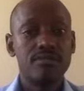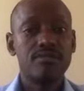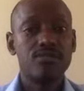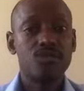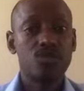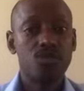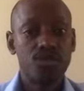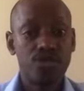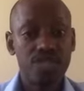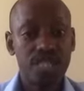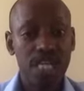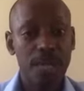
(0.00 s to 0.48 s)

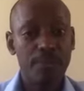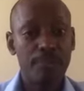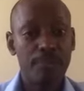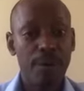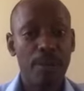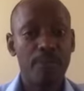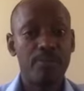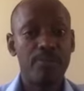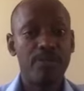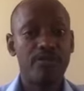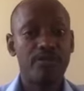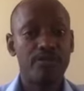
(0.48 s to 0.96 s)
to step
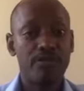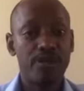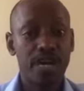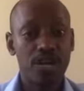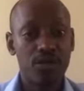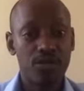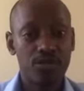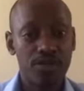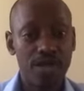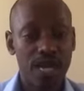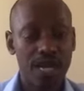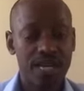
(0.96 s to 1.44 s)
up the figure
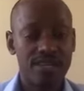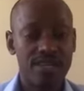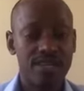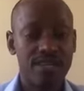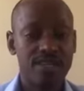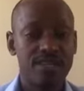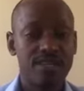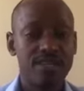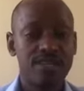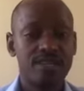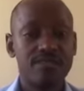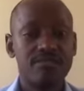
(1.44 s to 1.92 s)
to that.
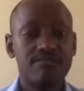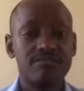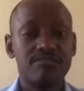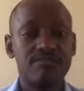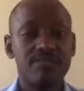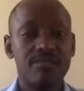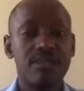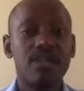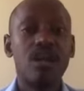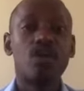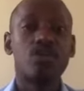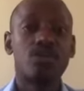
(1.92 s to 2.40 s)

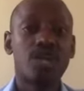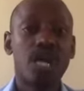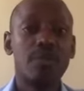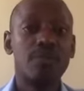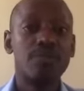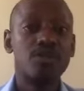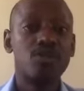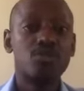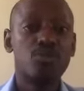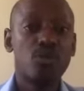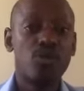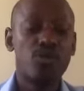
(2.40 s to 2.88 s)
Now time
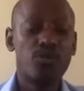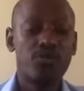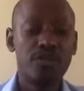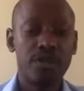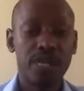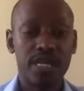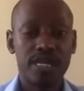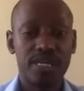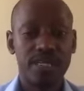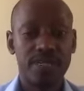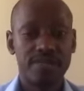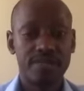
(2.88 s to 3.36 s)
is
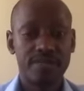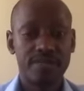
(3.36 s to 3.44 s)
moving.